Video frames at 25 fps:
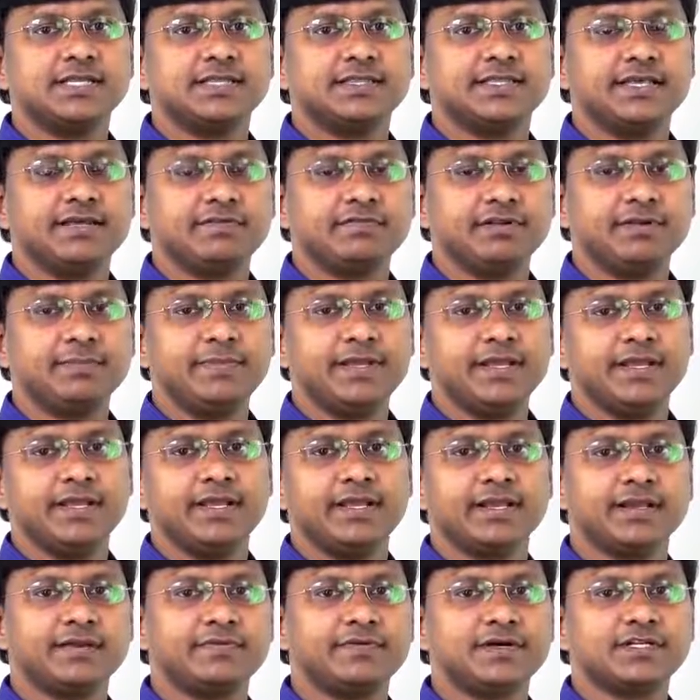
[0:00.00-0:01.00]
There will
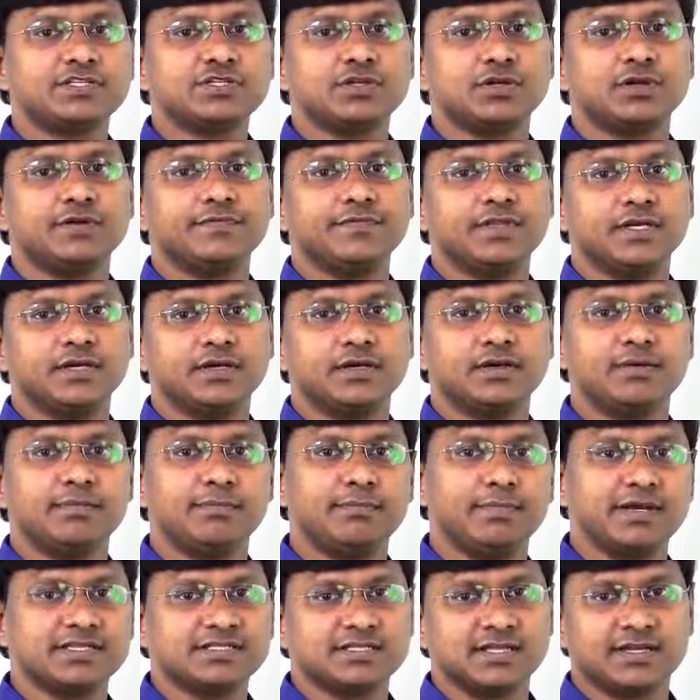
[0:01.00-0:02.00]
be reversal of
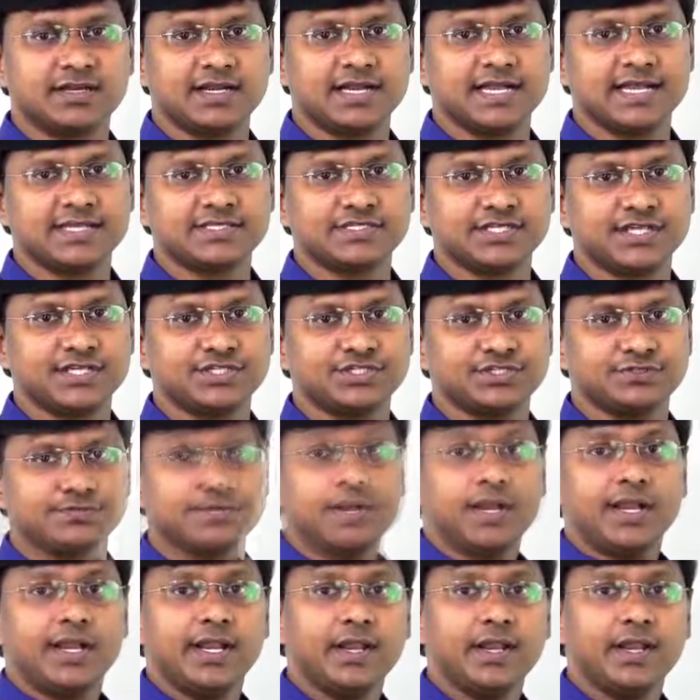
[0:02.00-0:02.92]
the muscle relaxation.